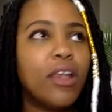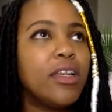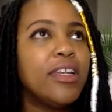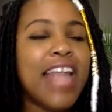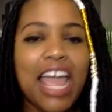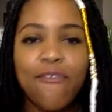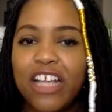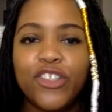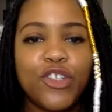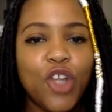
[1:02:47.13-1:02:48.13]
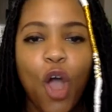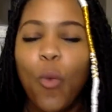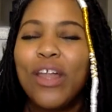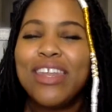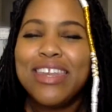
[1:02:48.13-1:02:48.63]
life as you know it
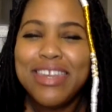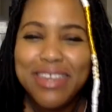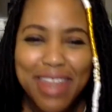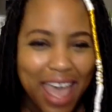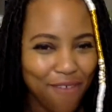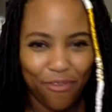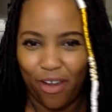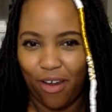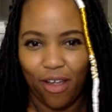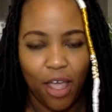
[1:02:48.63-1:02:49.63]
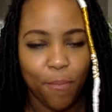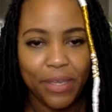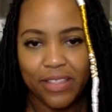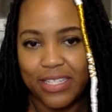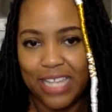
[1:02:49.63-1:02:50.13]
will never be
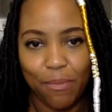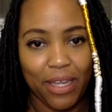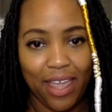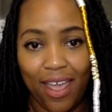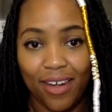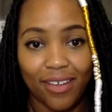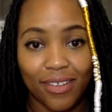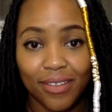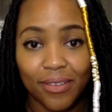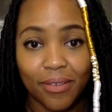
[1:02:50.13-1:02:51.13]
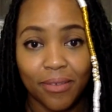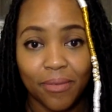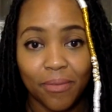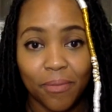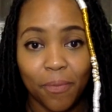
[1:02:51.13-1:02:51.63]
the same again.
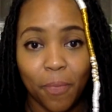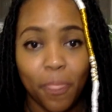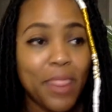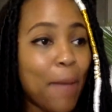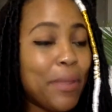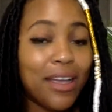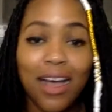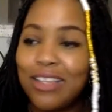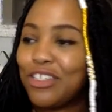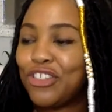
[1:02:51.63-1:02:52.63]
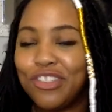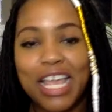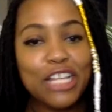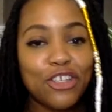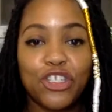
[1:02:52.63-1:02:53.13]
Not because
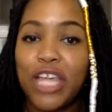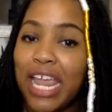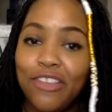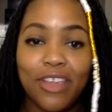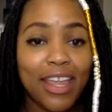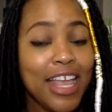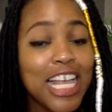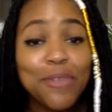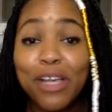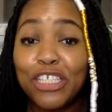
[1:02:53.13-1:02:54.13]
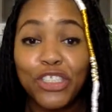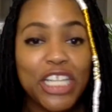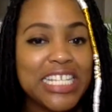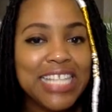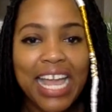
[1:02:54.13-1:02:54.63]
things are changing, it's because
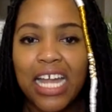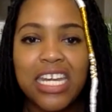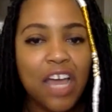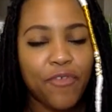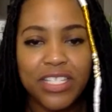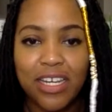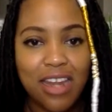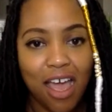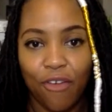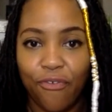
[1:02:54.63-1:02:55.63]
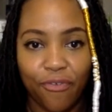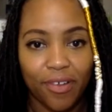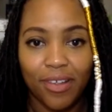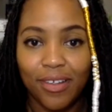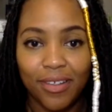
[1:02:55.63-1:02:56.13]
she's like, enough is enough.
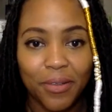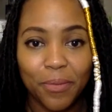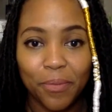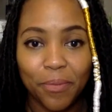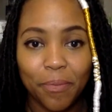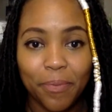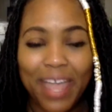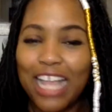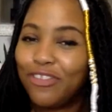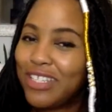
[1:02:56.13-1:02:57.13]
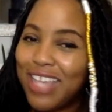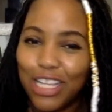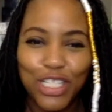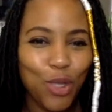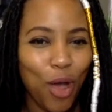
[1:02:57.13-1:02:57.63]
The ancient
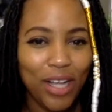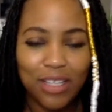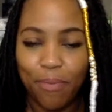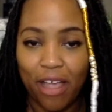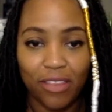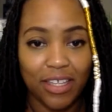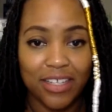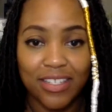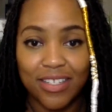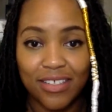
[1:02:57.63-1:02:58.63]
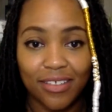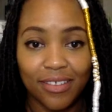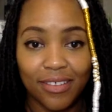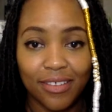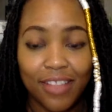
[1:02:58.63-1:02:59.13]
texts talked about this.
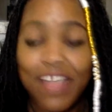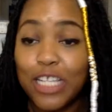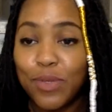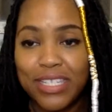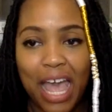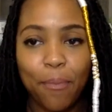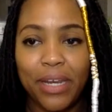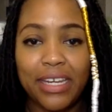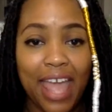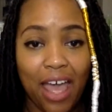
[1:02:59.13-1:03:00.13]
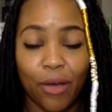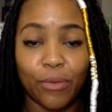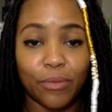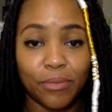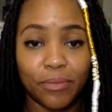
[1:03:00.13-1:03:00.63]
That's what's happening now.